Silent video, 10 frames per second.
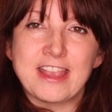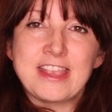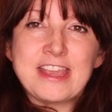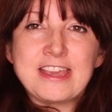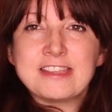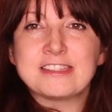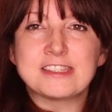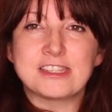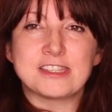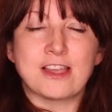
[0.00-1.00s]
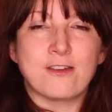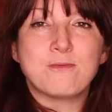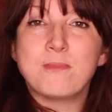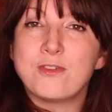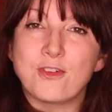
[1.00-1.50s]
and need to sort
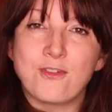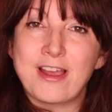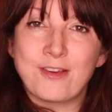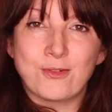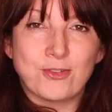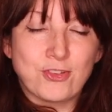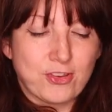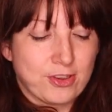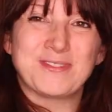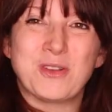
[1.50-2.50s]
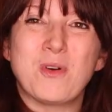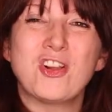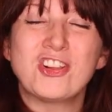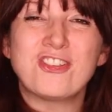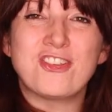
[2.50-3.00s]
of move around. So
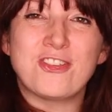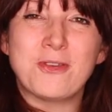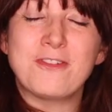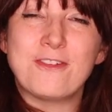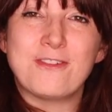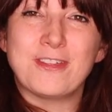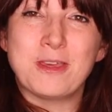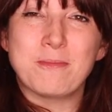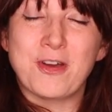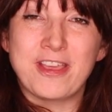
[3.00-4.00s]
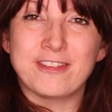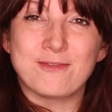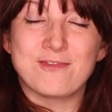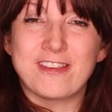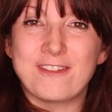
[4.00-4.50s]
what should you do if you feel your boy
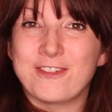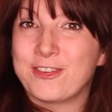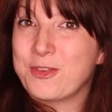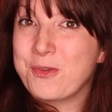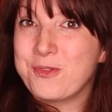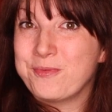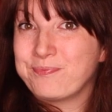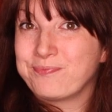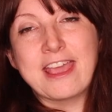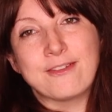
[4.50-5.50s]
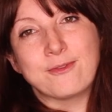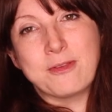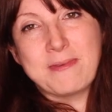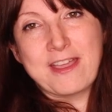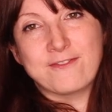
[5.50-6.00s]
isn't ready for school? It
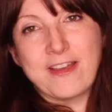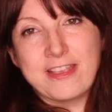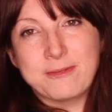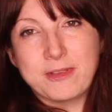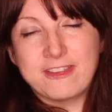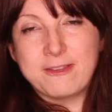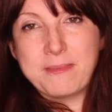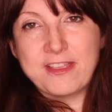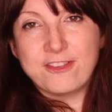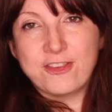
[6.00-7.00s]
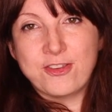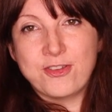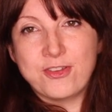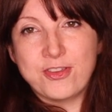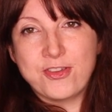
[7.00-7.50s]
would be advisable to speak
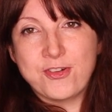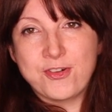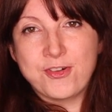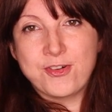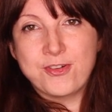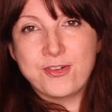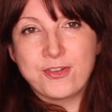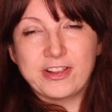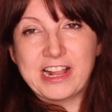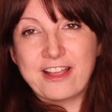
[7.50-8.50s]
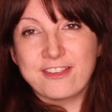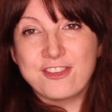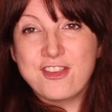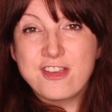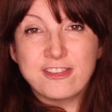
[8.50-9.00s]
to your child's
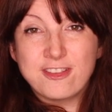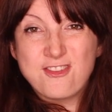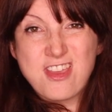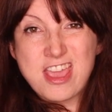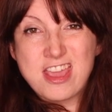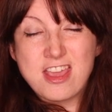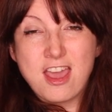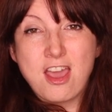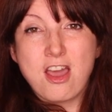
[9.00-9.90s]
nursery